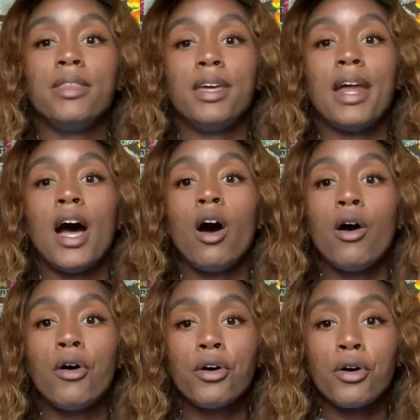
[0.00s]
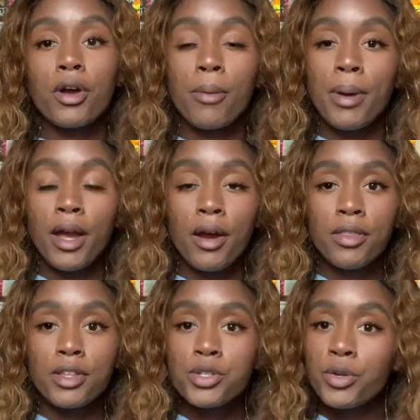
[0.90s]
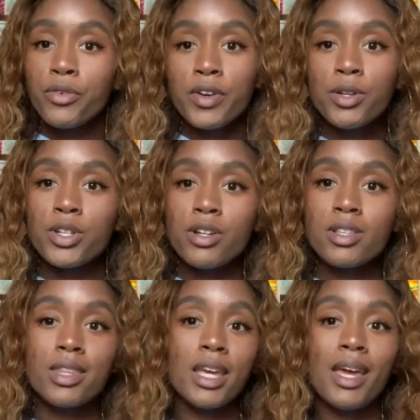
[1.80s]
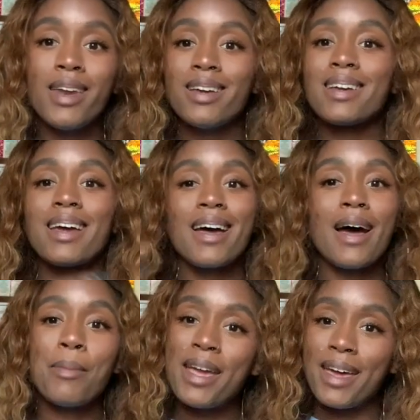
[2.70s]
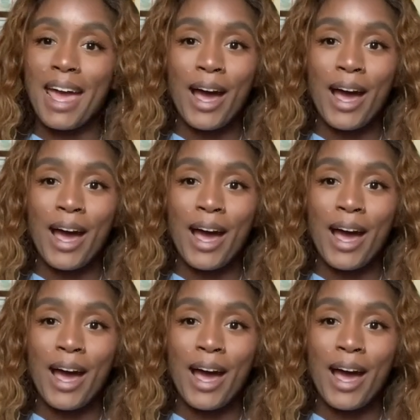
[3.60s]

and then I'll compare the two filters, and then I'm gonna head